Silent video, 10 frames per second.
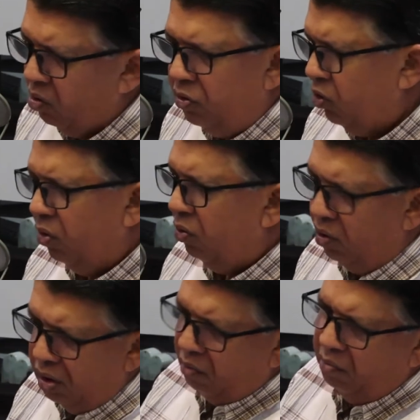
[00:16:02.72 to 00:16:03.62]
so
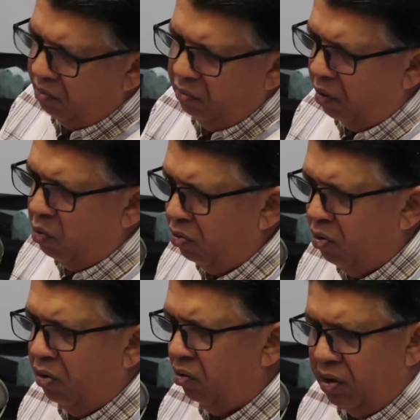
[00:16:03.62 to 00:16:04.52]
we won't
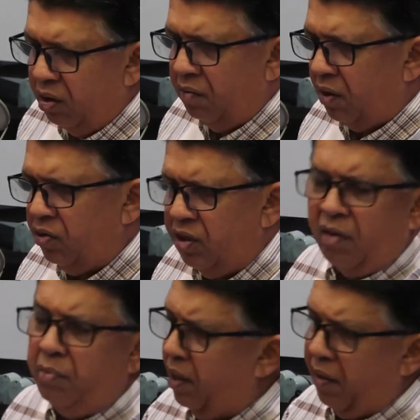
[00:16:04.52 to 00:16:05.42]
go into
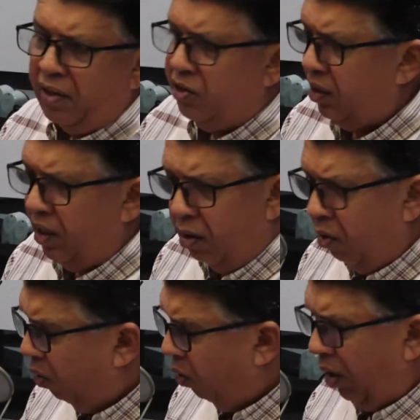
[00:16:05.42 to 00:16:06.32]
time, but there's still
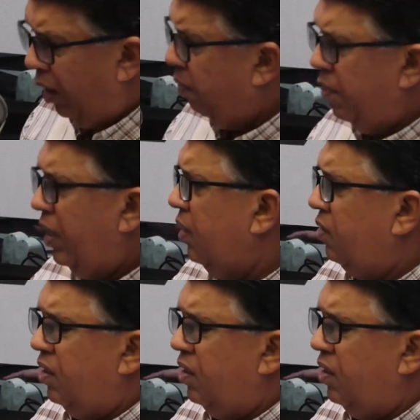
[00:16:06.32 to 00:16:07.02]
all other medias.